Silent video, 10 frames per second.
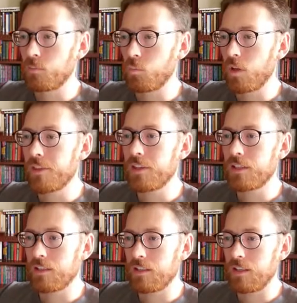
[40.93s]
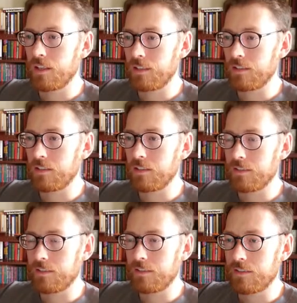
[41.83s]
One thing that
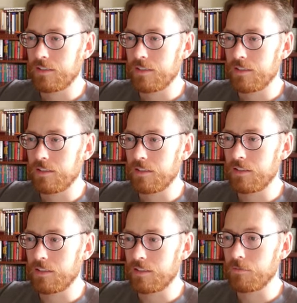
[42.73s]
this